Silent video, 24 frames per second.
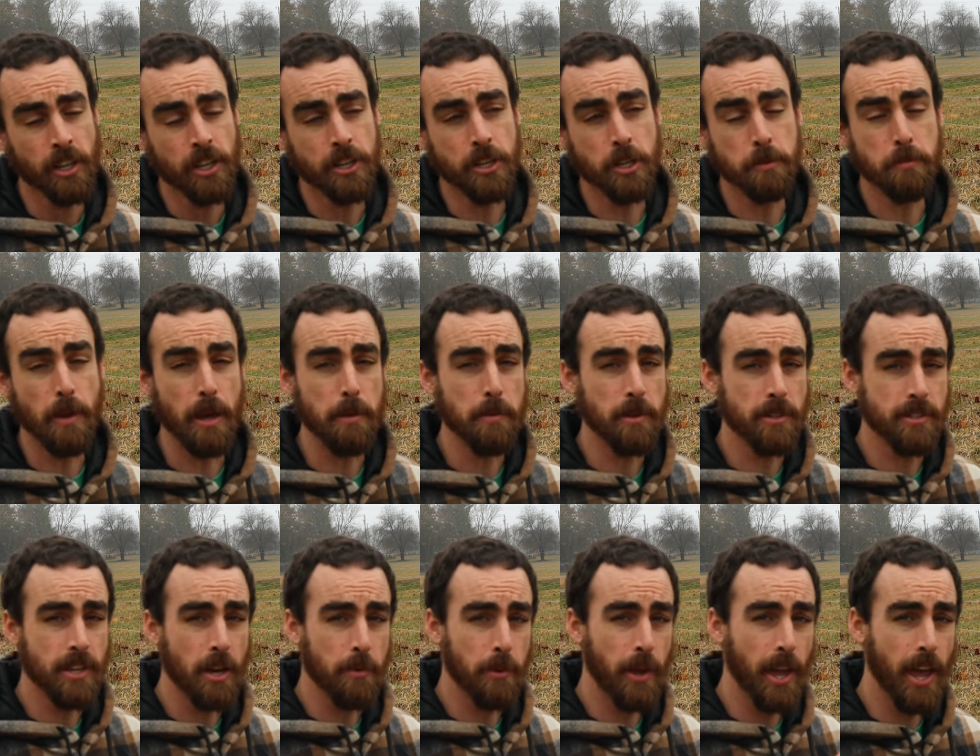new babies
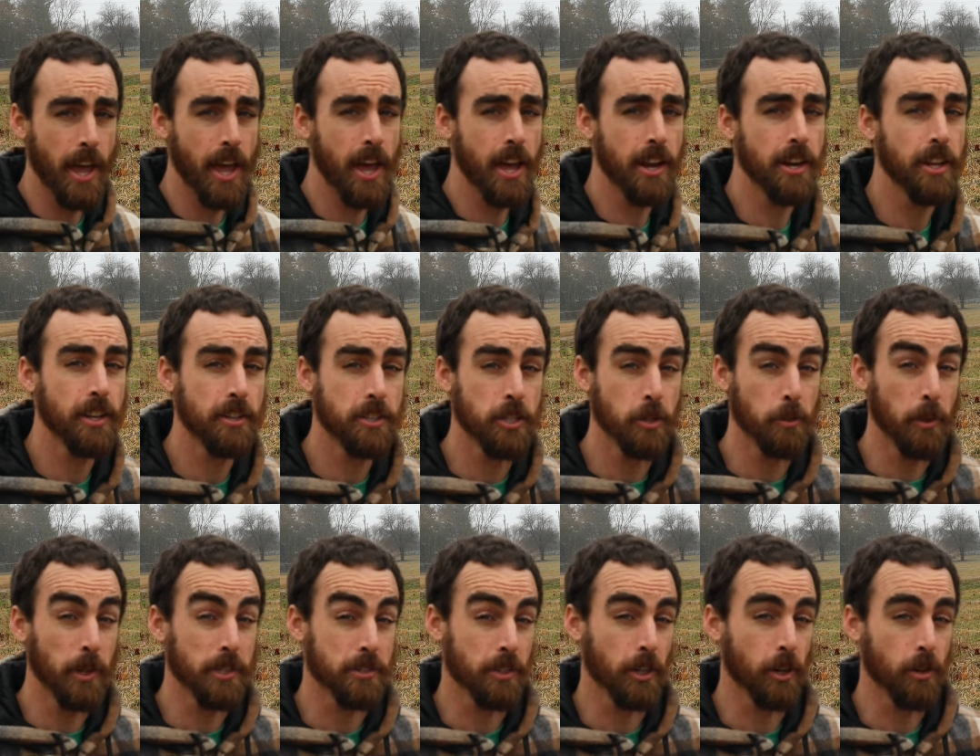that we had two
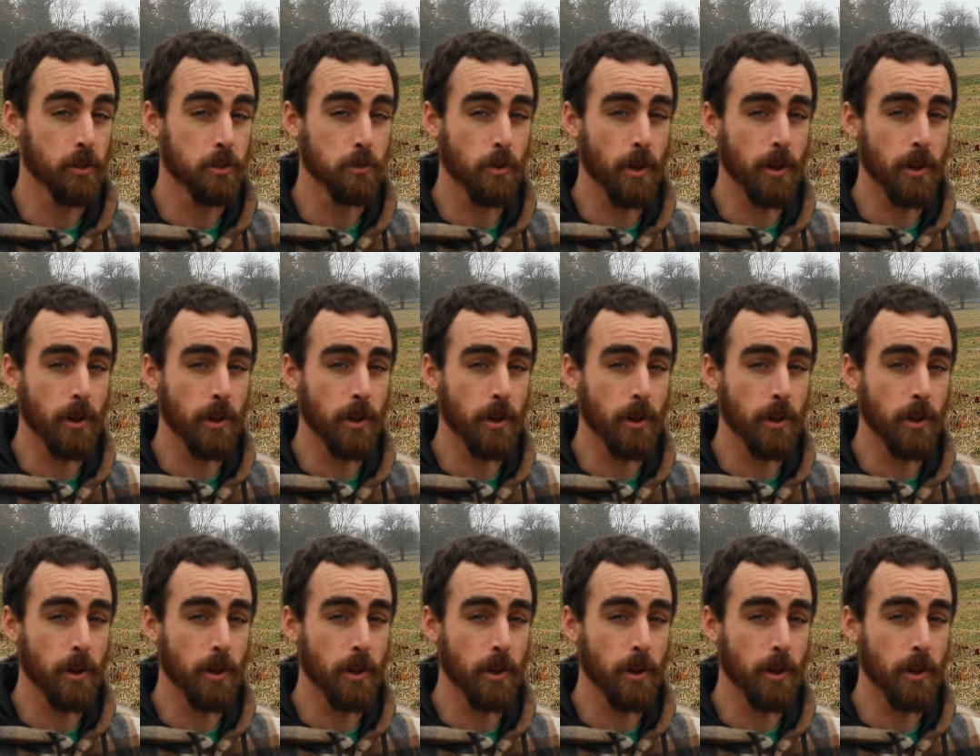weeks ago as